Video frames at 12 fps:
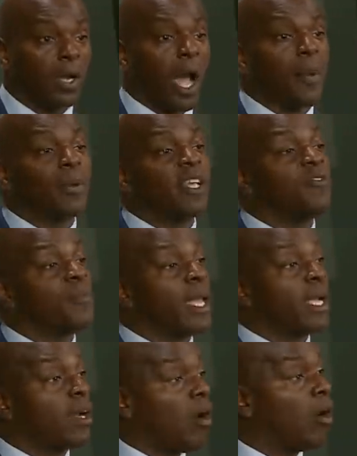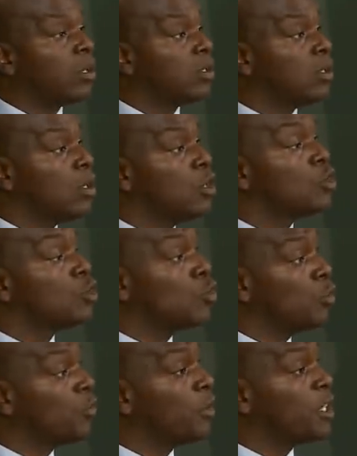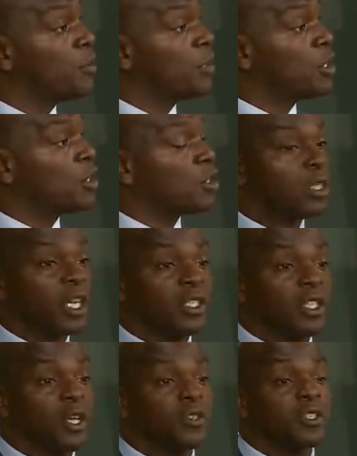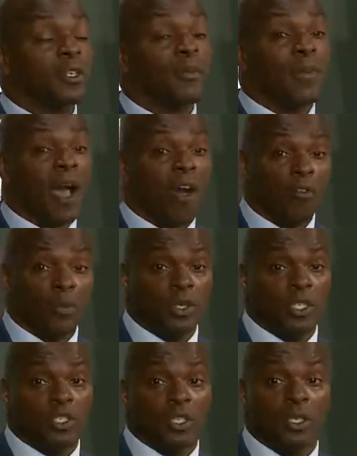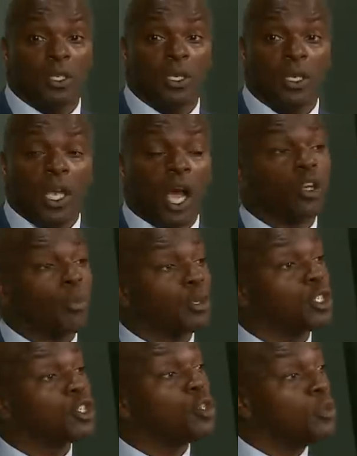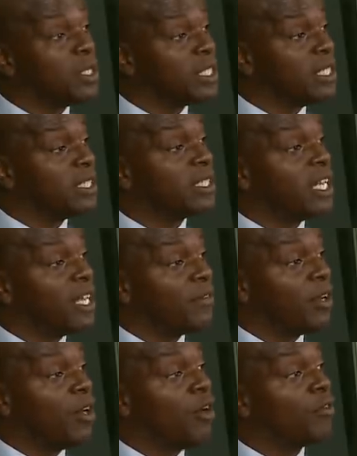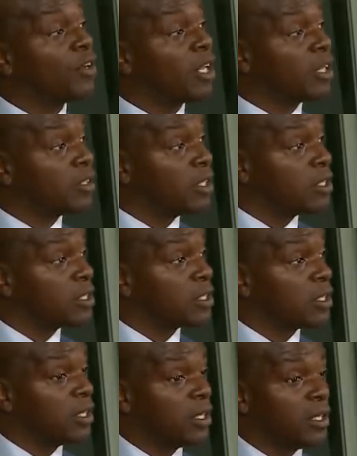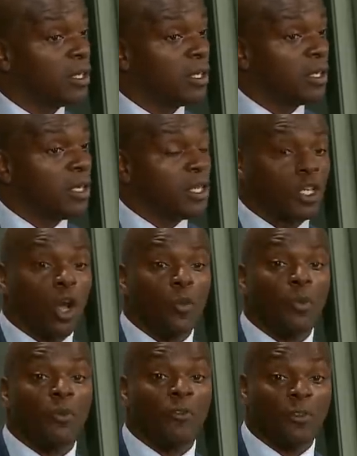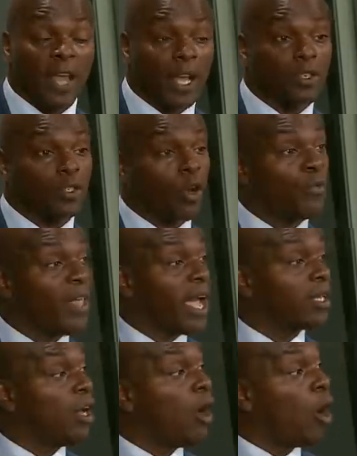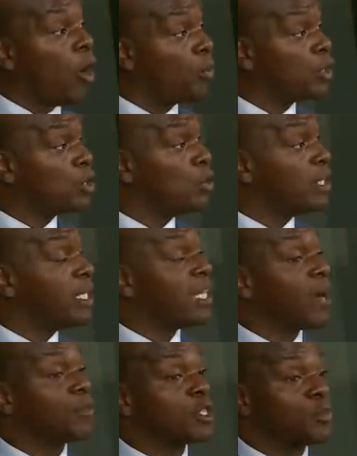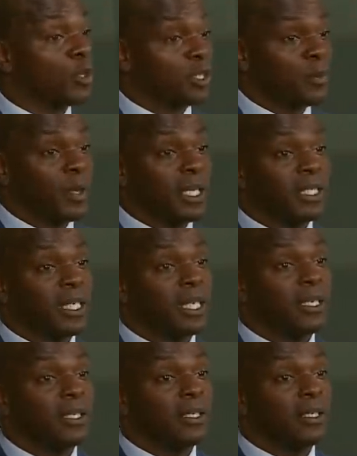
I believe Mayor Khan stood for this position because he knows it's a powerful position, an opportunity to deliver for Londoners. So I hope he reflects on that opportunity, that responsibility,